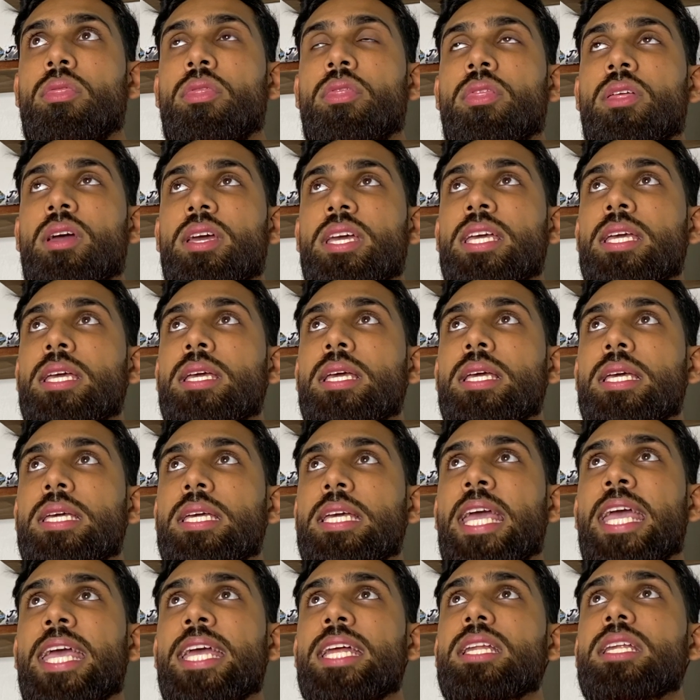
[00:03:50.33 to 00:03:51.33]
the
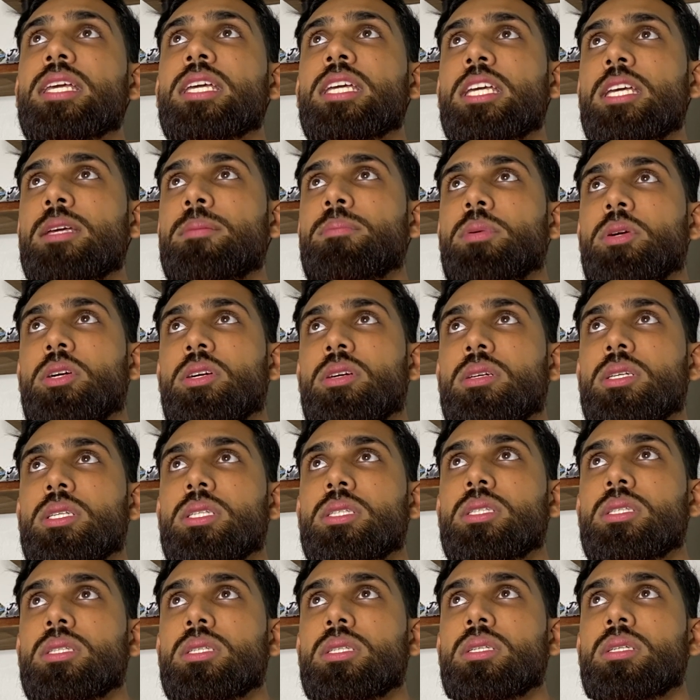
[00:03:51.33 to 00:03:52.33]
gatekeeper
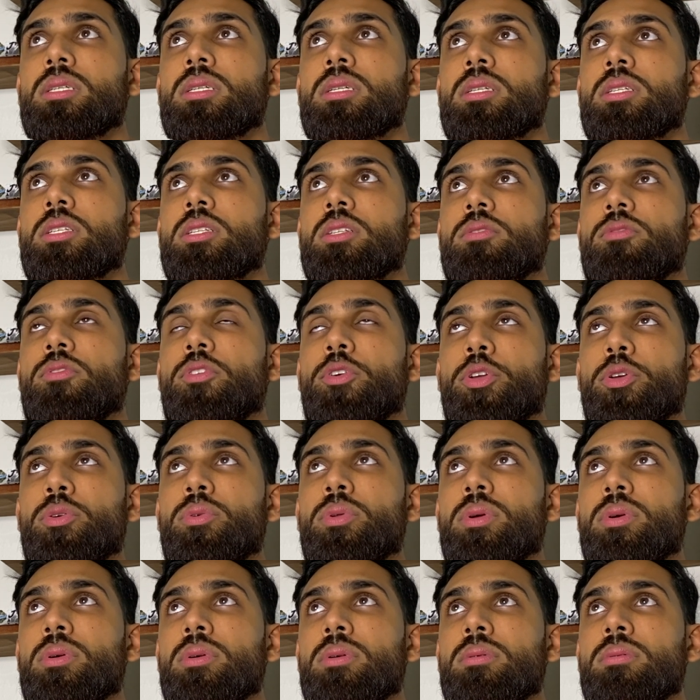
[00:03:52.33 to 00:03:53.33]
for you
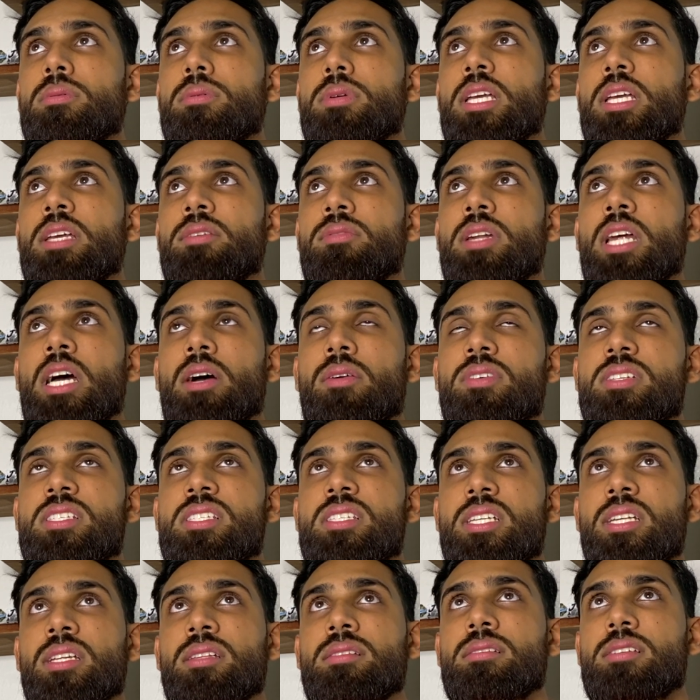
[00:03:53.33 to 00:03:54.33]
to even have a
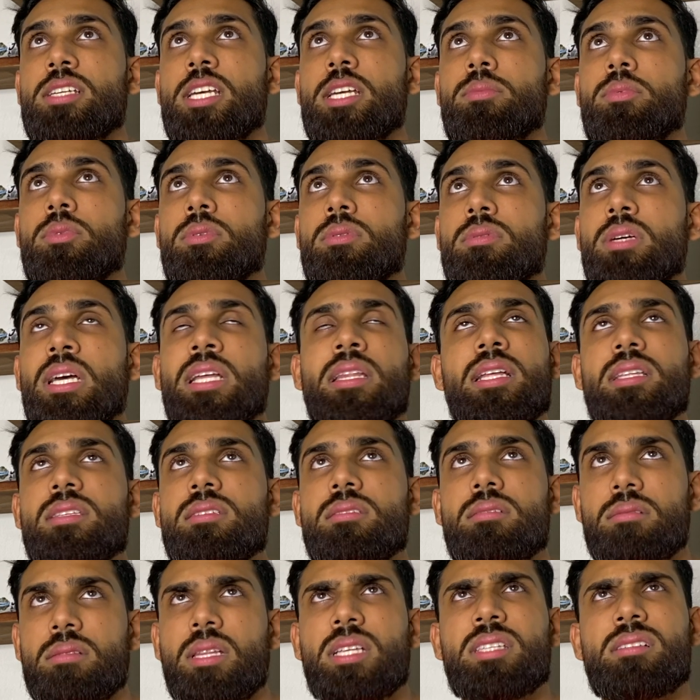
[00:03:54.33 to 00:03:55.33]
seat at the table. And
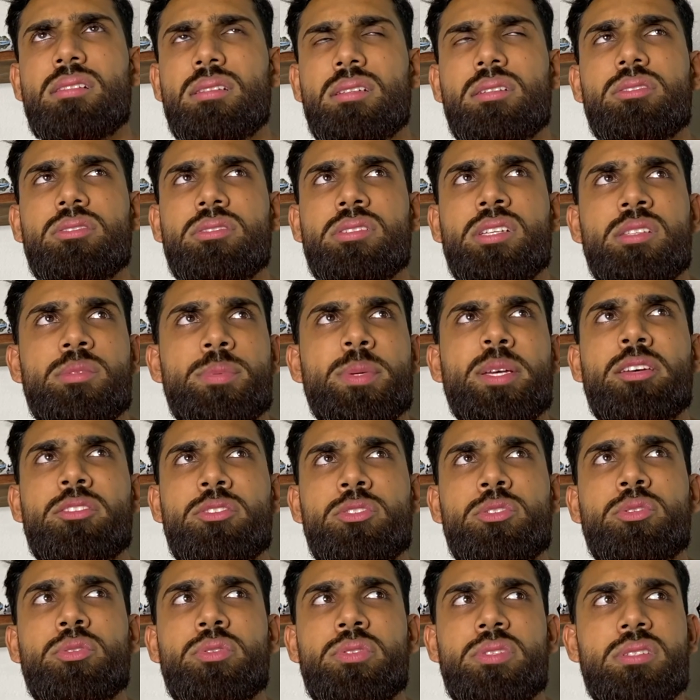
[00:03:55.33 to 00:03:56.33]
that's a little sense because
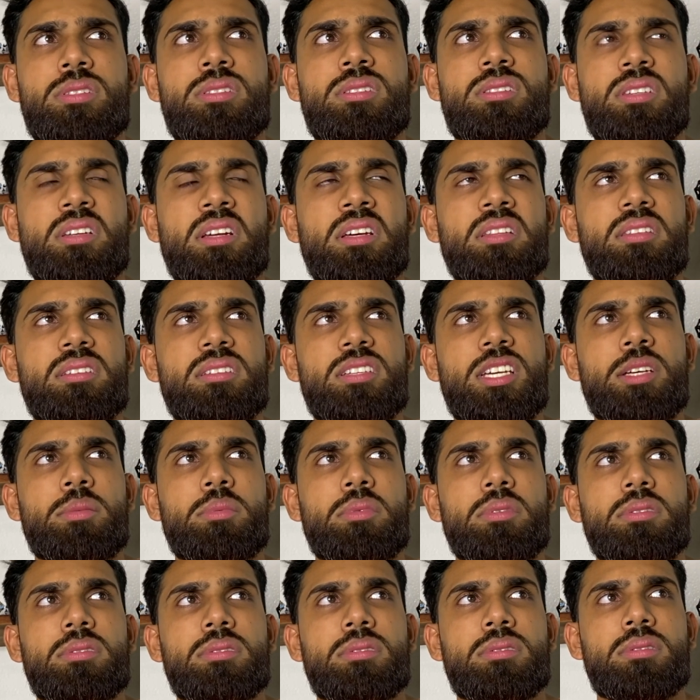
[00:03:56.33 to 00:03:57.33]
you do sit at the
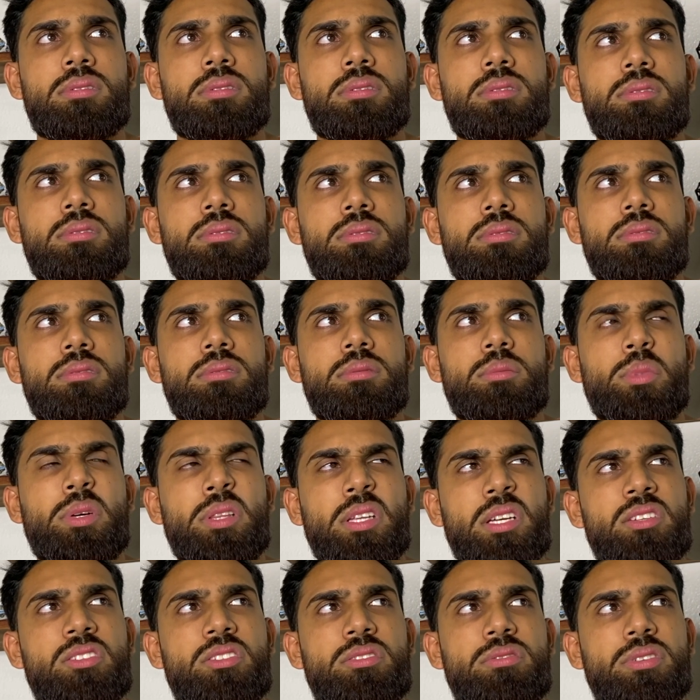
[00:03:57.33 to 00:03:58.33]
table when
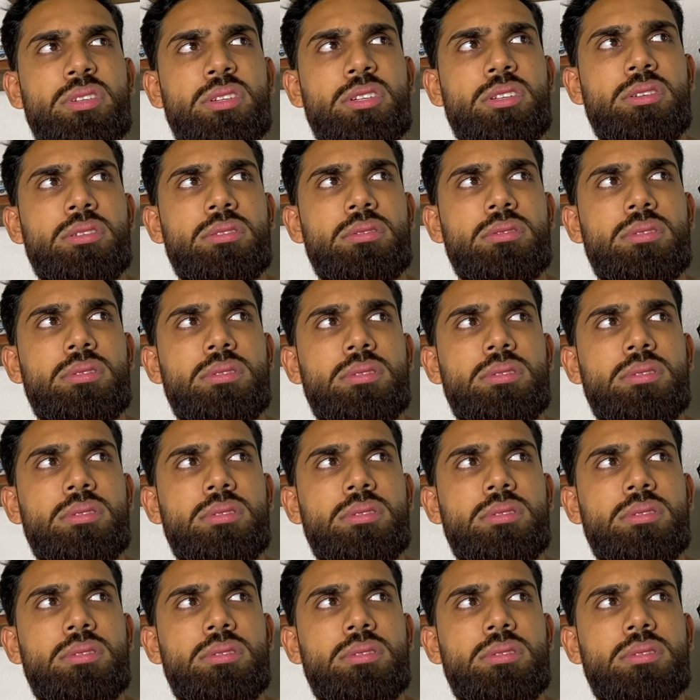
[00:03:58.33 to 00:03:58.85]
they interview you.